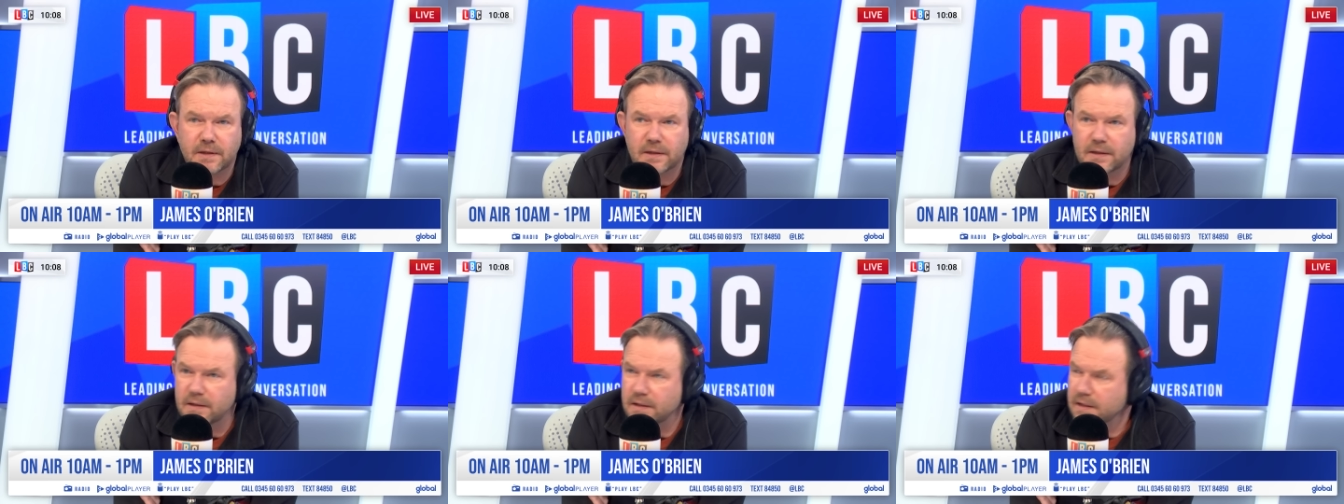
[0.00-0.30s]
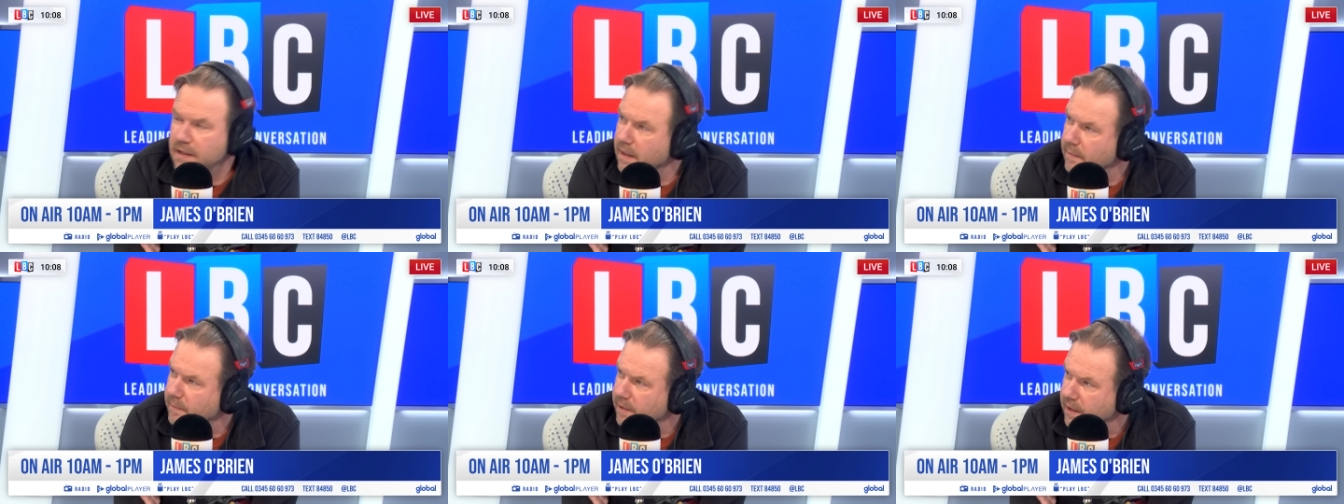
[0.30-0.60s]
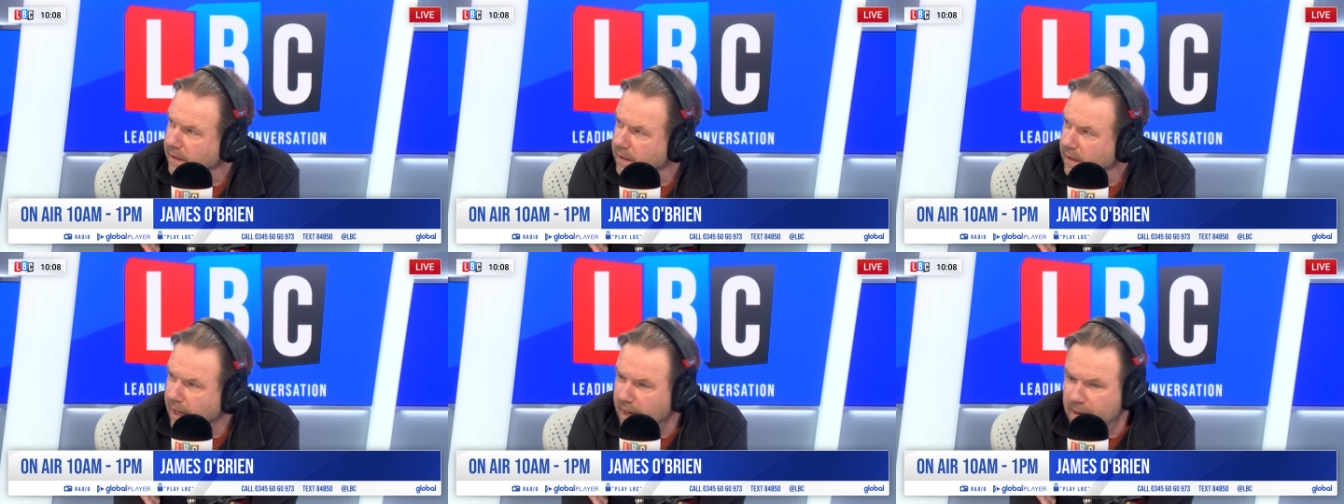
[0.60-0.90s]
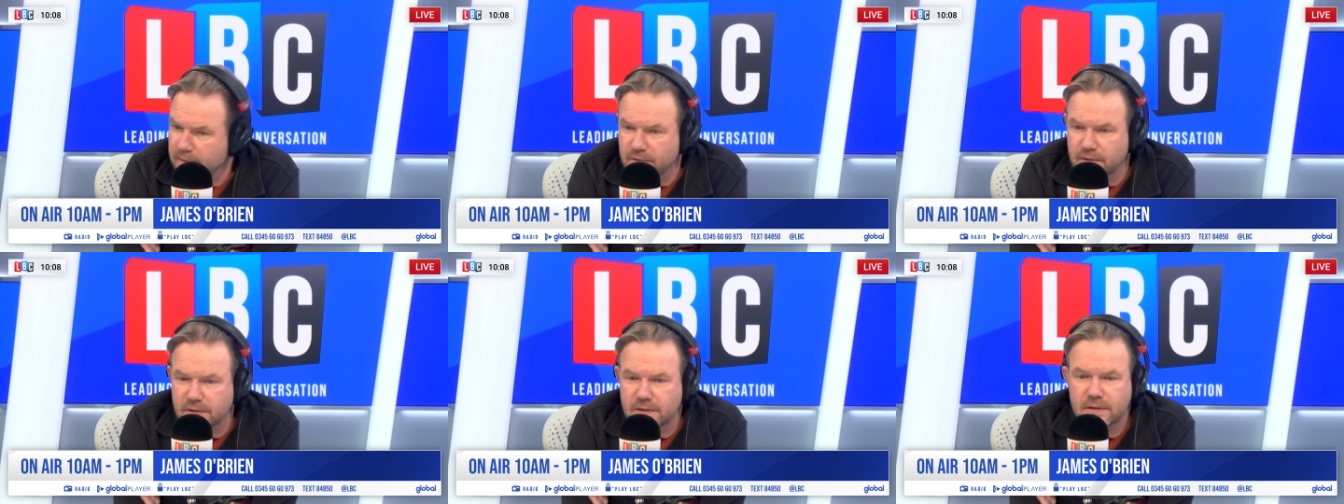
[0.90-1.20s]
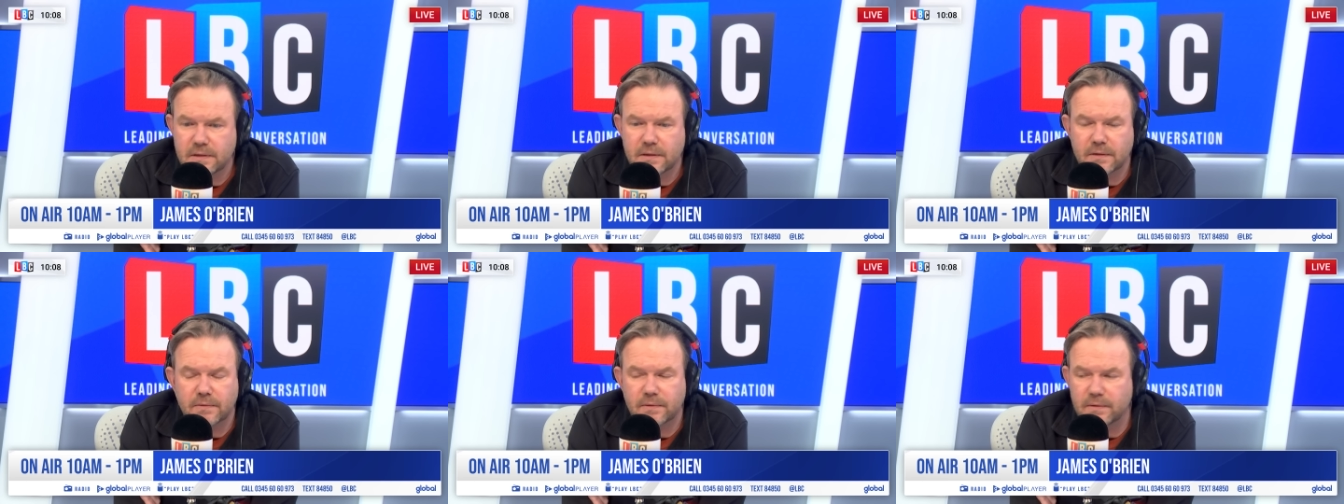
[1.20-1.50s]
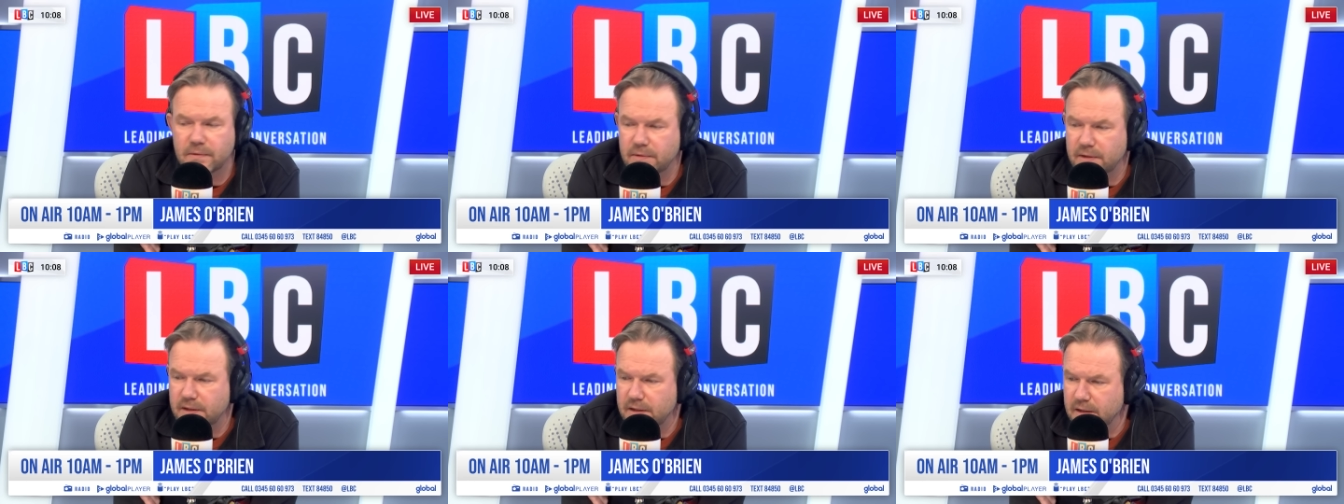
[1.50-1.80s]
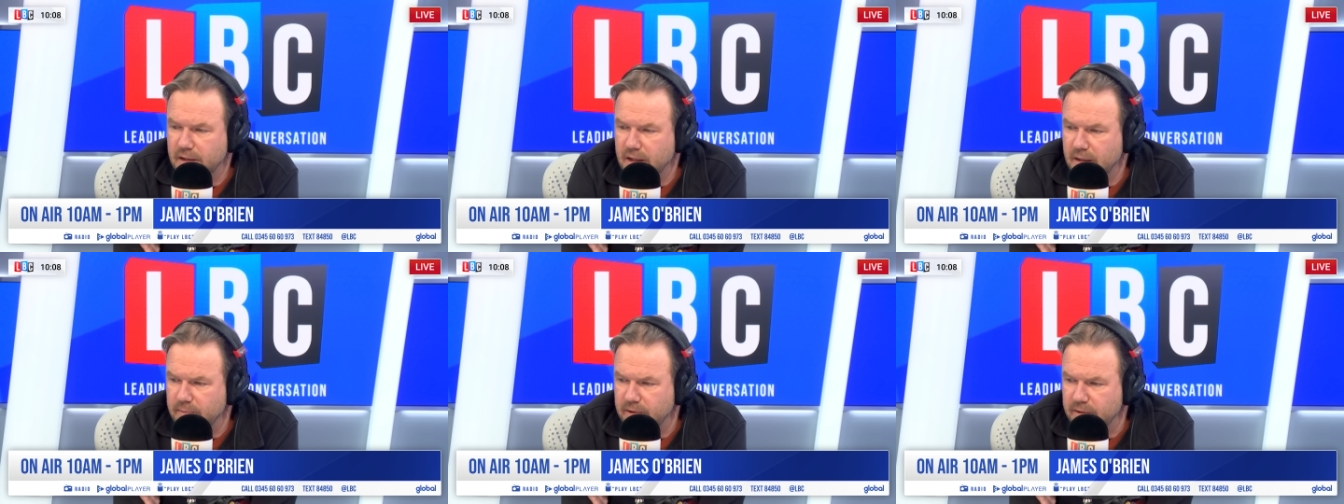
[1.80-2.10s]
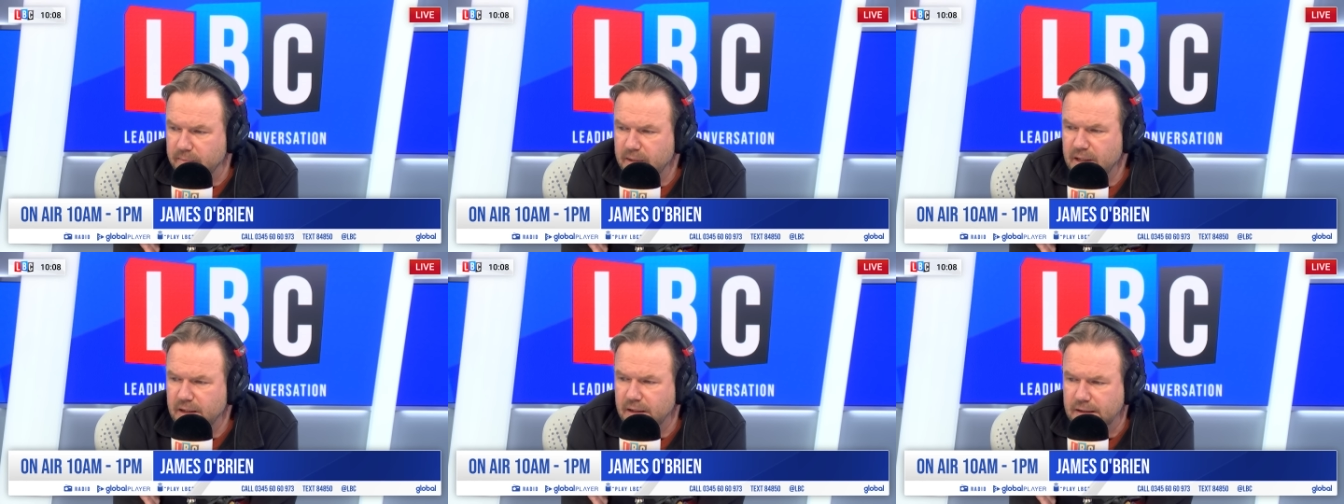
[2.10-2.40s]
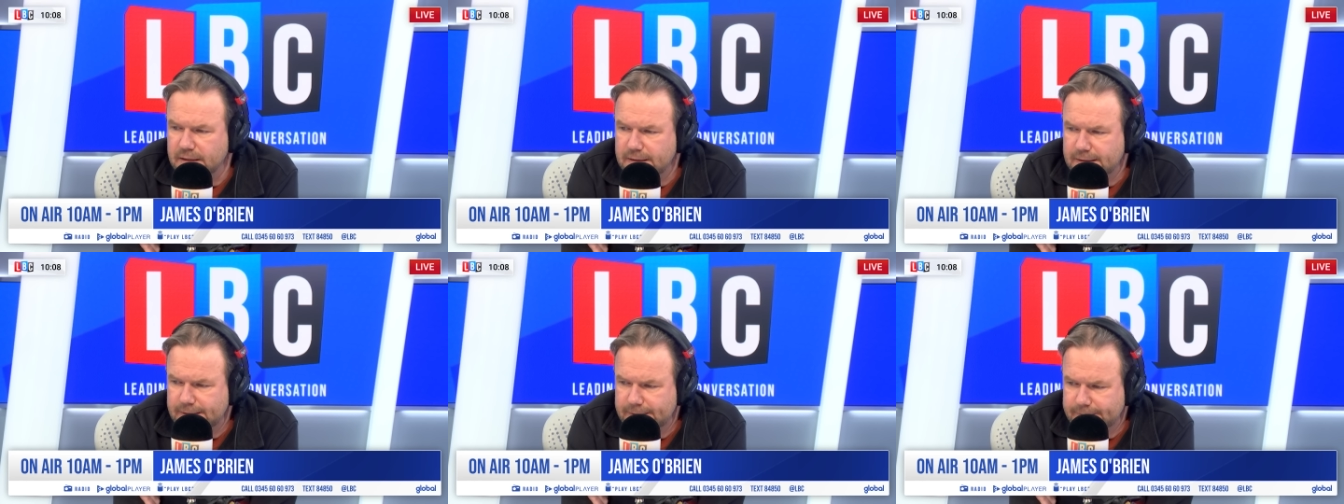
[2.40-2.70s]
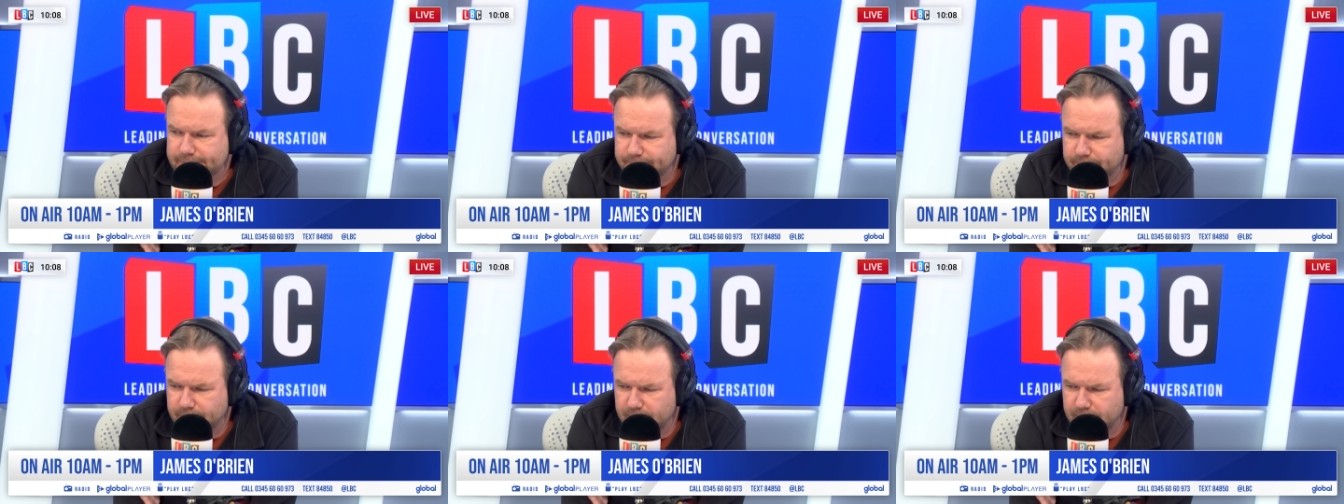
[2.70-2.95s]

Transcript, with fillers: in the coming hours or, or in the coming minutes,